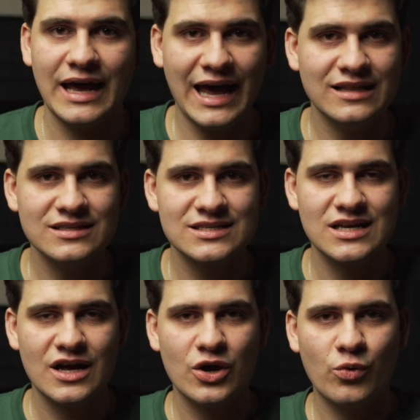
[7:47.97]

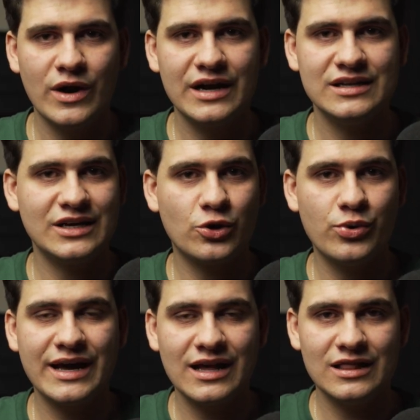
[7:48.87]
hence where the
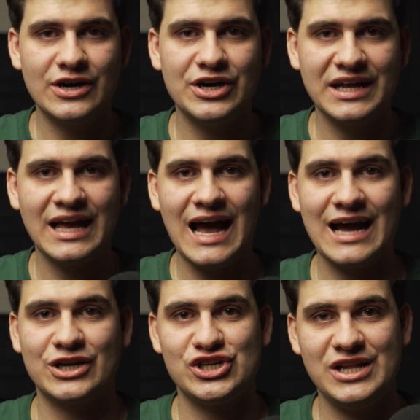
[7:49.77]
quick learning
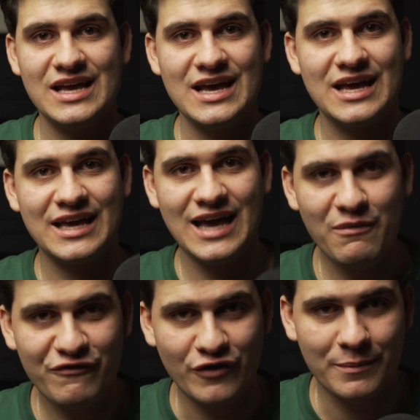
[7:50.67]
actually
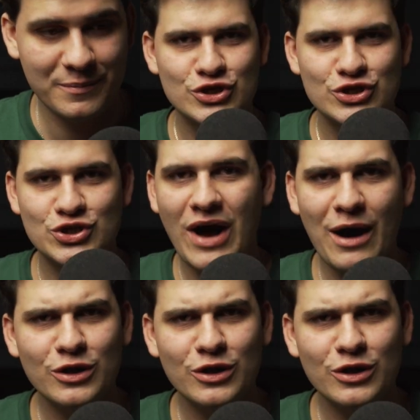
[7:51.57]
came from. So how